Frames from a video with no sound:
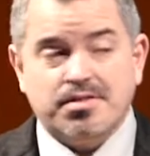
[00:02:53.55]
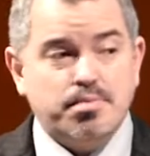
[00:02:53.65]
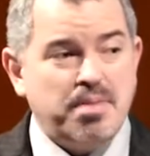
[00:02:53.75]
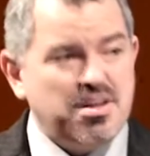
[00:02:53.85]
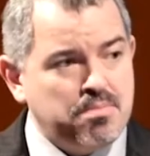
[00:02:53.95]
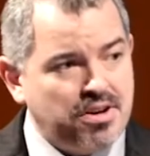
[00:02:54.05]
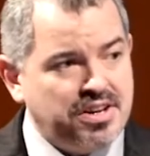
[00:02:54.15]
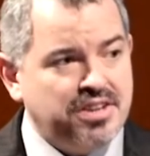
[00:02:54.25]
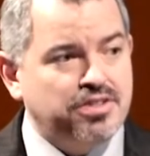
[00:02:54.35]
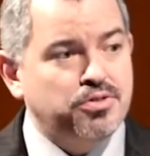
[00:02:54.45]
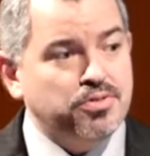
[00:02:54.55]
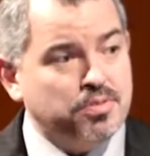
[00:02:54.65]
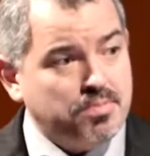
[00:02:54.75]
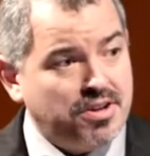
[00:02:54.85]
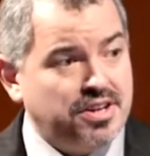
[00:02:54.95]
and spend money and
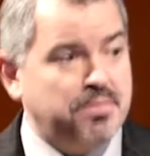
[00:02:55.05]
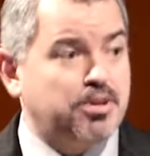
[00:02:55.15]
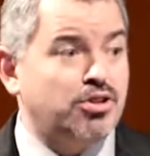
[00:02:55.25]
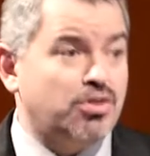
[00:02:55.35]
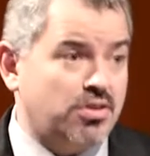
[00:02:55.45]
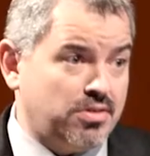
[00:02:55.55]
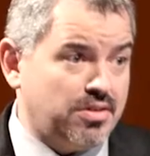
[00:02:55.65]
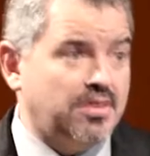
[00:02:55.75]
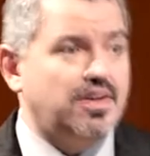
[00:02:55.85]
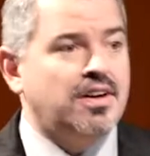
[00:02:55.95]
lose money, but learn